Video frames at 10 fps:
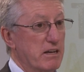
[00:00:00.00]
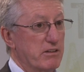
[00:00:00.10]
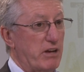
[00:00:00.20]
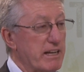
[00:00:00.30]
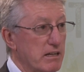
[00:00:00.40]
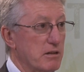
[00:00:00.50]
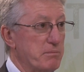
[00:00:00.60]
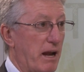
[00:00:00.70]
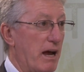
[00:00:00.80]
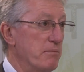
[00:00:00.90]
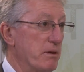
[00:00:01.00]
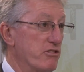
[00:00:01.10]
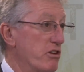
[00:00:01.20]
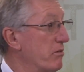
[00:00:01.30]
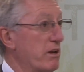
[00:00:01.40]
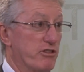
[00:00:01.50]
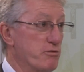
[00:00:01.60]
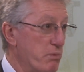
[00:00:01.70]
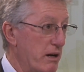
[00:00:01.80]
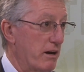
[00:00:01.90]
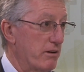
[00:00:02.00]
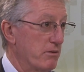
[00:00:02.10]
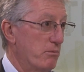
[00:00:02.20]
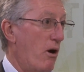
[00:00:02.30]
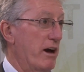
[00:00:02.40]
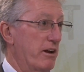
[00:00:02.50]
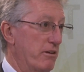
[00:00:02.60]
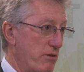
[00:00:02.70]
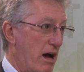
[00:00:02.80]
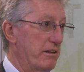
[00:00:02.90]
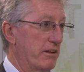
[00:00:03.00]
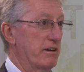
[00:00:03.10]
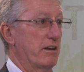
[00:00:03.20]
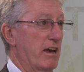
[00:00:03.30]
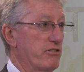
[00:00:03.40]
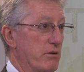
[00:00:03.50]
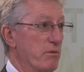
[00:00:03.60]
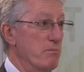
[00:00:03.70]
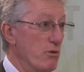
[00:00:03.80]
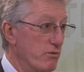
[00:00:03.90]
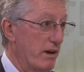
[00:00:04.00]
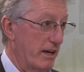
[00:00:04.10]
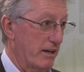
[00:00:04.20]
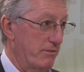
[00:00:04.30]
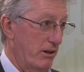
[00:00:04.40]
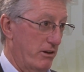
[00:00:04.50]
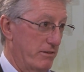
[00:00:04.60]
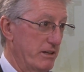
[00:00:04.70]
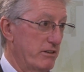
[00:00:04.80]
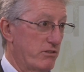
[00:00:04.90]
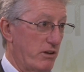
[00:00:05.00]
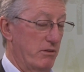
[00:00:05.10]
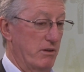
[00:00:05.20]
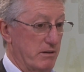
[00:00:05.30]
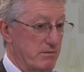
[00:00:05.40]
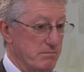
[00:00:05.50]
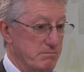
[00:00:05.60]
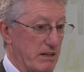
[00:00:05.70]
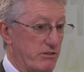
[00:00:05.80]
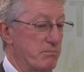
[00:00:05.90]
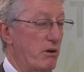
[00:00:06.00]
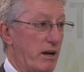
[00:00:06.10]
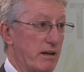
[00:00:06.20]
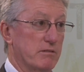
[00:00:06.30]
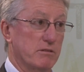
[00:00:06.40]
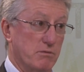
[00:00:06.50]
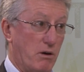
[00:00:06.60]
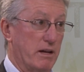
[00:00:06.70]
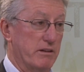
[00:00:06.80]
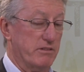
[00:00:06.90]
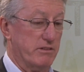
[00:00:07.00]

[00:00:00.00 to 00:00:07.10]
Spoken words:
take a little bit out, but generally spread it wider rather than actually remove a heck of a lot of it. So it makes the product quite